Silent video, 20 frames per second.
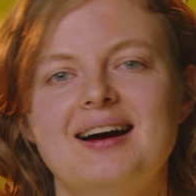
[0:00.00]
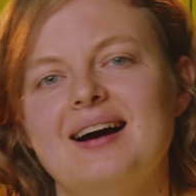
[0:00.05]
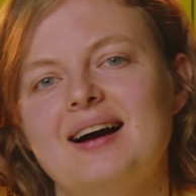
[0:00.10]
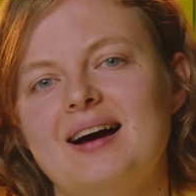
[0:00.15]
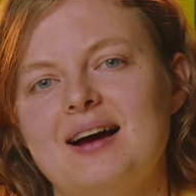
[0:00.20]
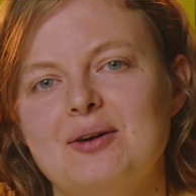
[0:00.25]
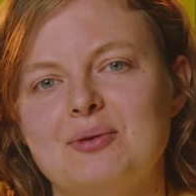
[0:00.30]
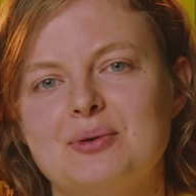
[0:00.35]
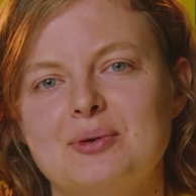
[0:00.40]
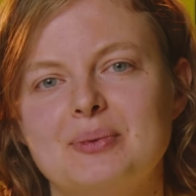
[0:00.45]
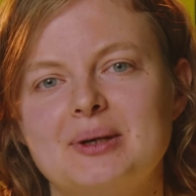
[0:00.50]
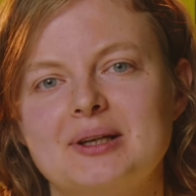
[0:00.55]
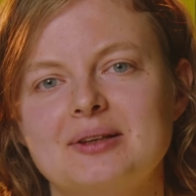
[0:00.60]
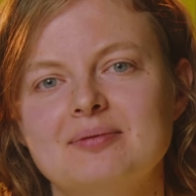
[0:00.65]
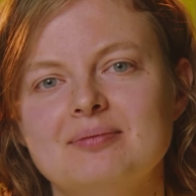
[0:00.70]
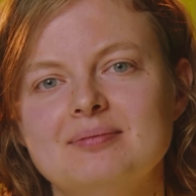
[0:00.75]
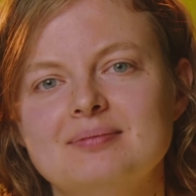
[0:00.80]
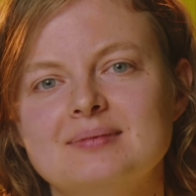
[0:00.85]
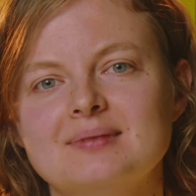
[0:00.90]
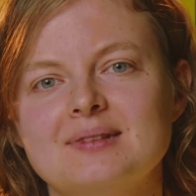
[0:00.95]
Hi
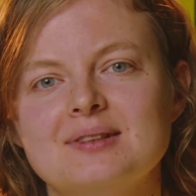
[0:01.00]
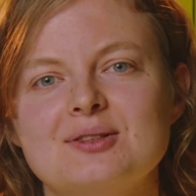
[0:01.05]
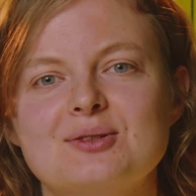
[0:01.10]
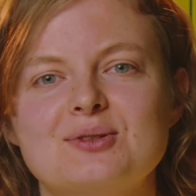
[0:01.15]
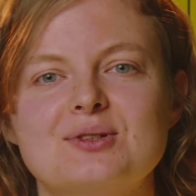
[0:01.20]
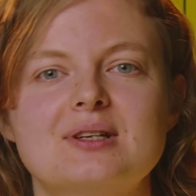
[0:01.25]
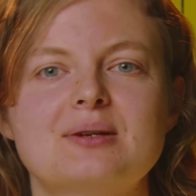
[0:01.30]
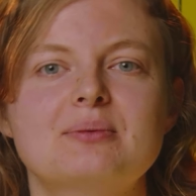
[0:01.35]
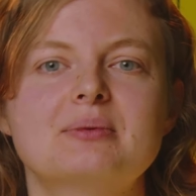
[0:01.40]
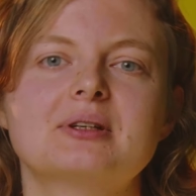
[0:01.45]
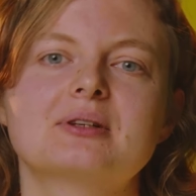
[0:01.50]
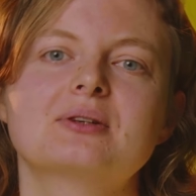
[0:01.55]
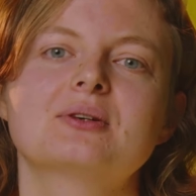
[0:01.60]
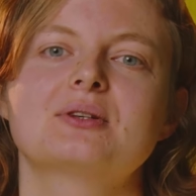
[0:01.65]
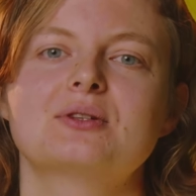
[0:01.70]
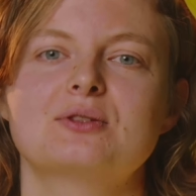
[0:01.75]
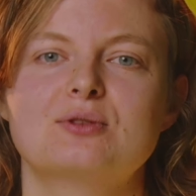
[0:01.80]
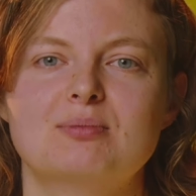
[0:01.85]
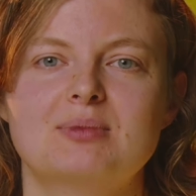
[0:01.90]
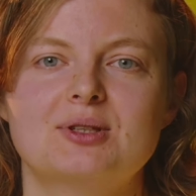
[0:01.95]
everyone! Today we're
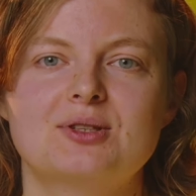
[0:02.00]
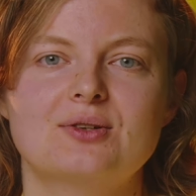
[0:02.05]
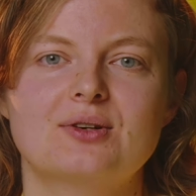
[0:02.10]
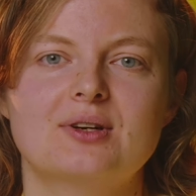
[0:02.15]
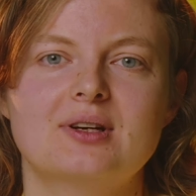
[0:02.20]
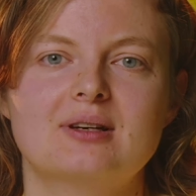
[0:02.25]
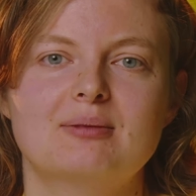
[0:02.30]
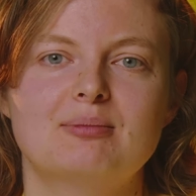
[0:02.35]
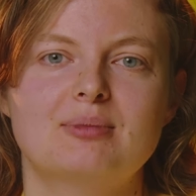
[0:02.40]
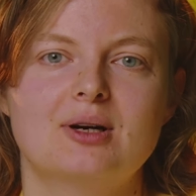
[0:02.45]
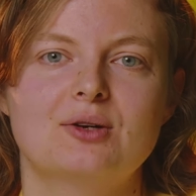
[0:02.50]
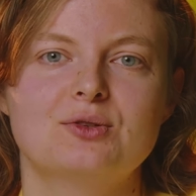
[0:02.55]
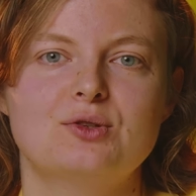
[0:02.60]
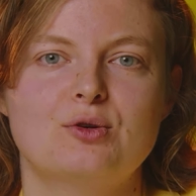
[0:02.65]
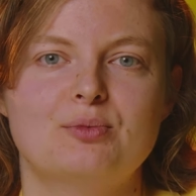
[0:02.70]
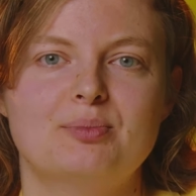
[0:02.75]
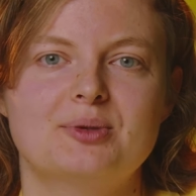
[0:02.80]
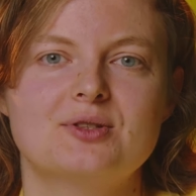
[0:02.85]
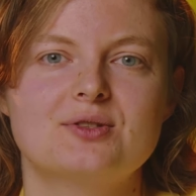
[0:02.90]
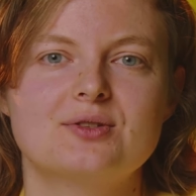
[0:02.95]
going to be talking about
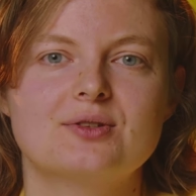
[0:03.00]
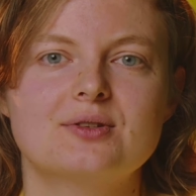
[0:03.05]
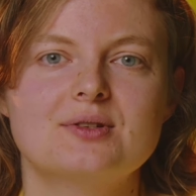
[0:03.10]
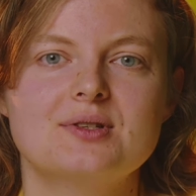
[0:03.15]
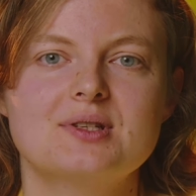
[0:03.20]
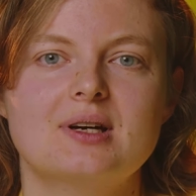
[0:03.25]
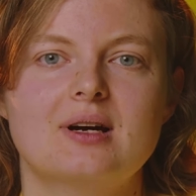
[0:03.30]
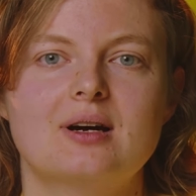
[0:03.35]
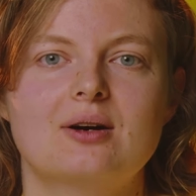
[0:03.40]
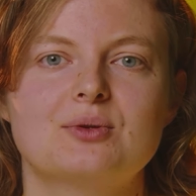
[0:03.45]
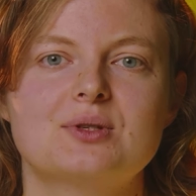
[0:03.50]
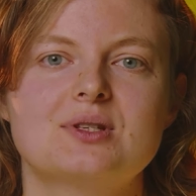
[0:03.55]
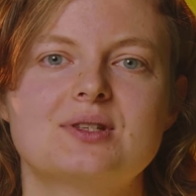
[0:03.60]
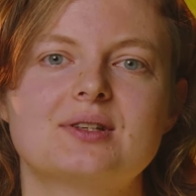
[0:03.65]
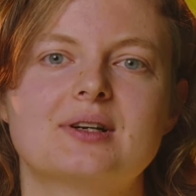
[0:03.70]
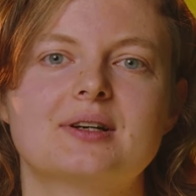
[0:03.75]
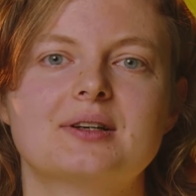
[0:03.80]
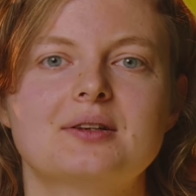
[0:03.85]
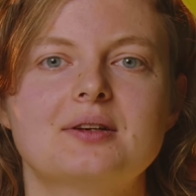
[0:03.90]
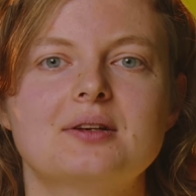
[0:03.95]
open source, how it
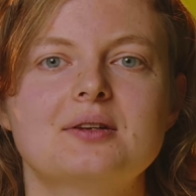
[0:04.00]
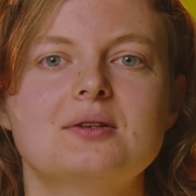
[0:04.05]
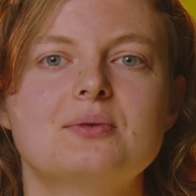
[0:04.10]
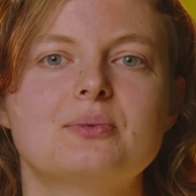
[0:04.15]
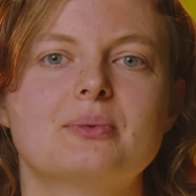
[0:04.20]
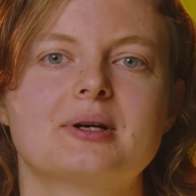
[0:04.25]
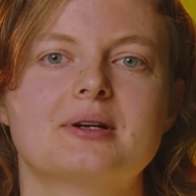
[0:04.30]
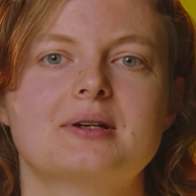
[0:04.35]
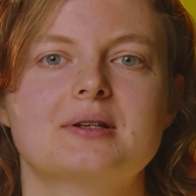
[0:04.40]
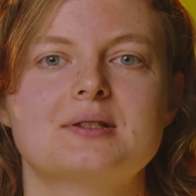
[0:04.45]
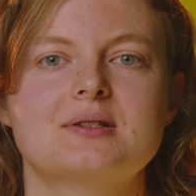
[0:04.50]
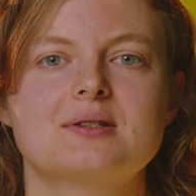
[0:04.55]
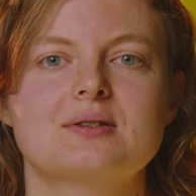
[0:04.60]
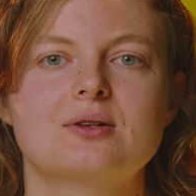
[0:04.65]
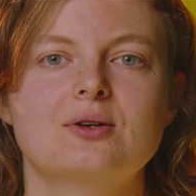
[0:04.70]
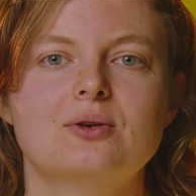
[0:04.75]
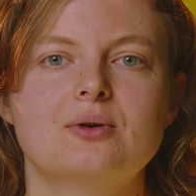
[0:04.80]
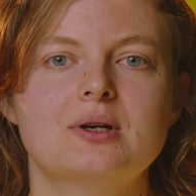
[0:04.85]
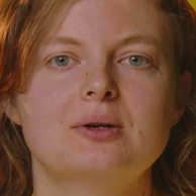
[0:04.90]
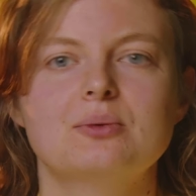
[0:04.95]
started, where it's
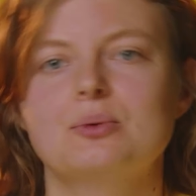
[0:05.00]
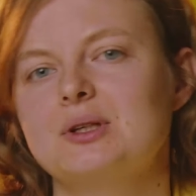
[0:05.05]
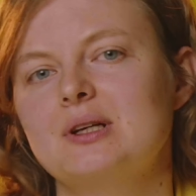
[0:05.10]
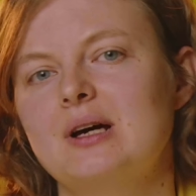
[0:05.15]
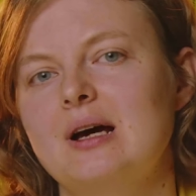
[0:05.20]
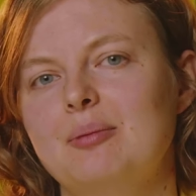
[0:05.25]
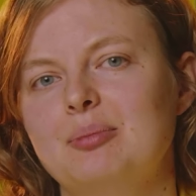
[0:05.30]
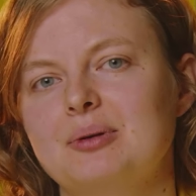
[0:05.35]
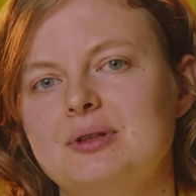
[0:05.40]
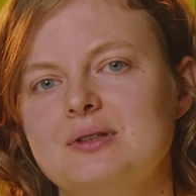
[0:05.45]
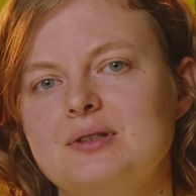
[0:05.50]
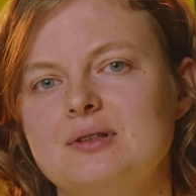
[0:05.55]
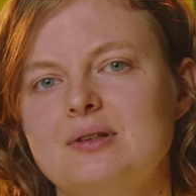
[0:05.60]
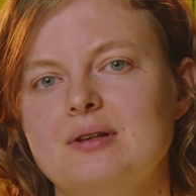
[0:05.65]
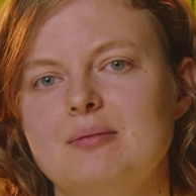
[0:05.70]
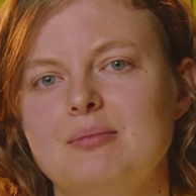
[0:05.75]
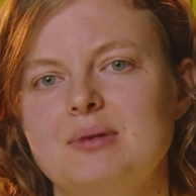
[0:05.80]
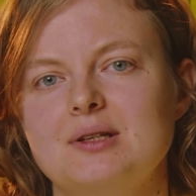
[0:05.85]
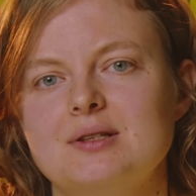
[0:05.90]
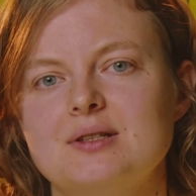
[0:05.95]
going, what happened in
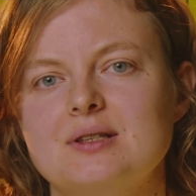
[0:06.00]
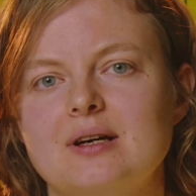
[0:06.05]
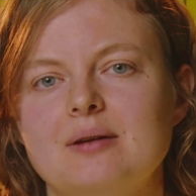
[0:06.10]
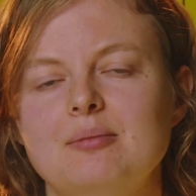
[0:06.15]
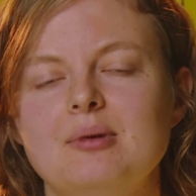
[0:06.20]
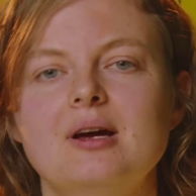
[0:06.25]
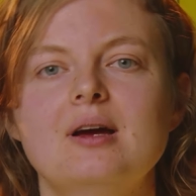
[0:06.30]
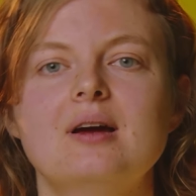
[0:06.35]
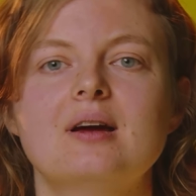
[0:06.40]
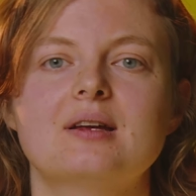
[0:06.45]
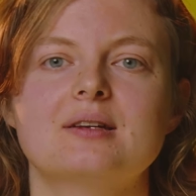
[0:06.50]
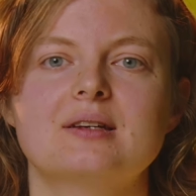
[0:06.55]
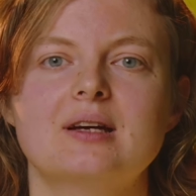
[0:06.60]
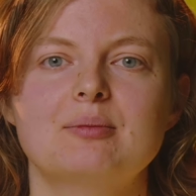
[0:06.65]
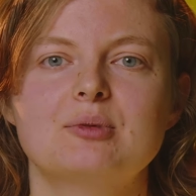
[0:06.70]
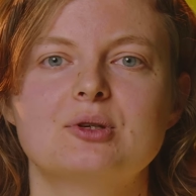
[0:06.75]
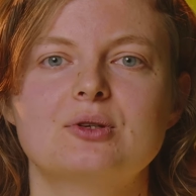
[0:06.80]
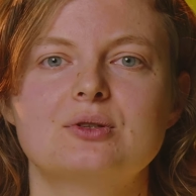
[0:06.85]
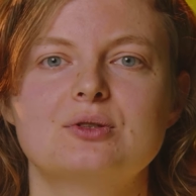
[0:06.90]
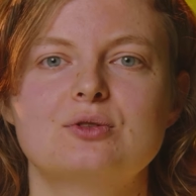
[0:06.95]
the meantime, and
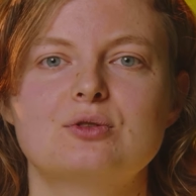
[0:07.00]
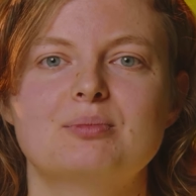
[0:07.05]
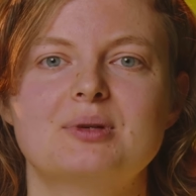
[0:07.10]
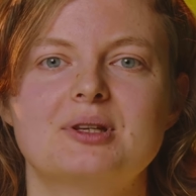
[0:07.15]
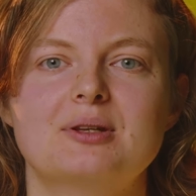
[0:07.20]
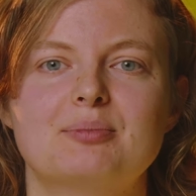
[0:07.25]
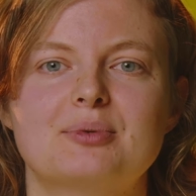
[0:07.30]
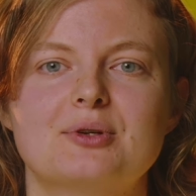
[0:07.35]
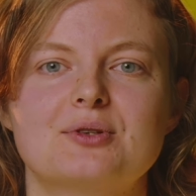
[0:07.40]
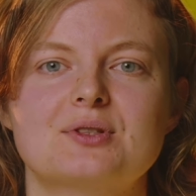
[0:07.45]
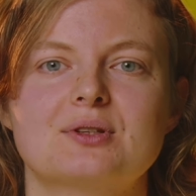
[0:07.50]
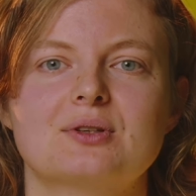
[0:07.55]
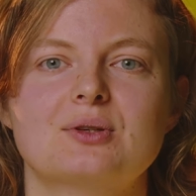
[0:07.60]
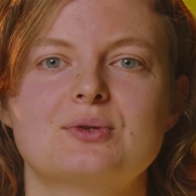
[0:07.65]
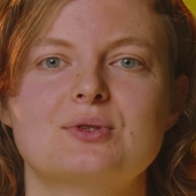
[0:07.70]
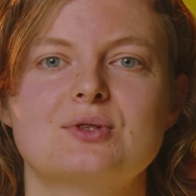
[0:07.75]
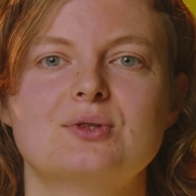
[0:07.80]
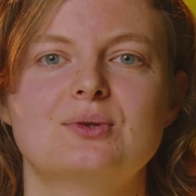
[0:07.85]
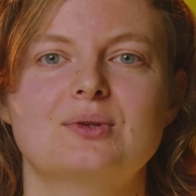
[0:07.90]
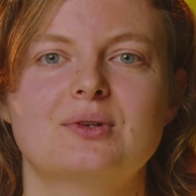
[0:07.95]
I'm going to be the person
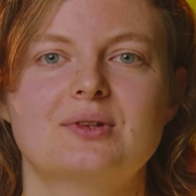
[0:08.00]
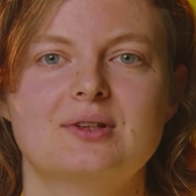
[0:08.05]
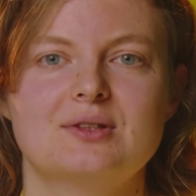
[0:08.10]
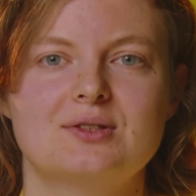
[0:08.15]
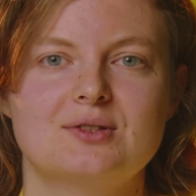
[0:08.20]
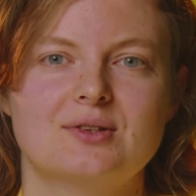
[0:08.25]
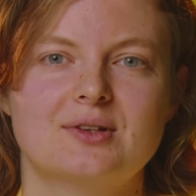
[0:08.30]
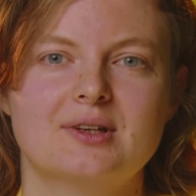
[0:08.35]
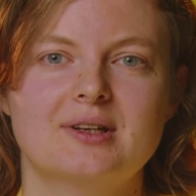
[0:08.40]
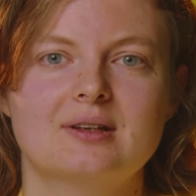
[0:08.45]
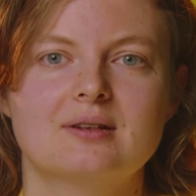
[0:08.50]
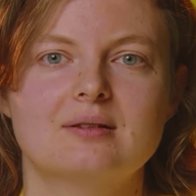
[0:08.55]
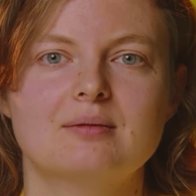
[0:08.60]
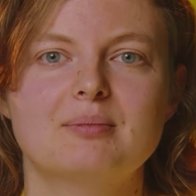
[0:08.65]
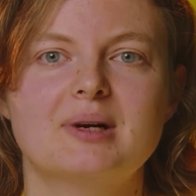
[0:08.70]
who's doing the talking.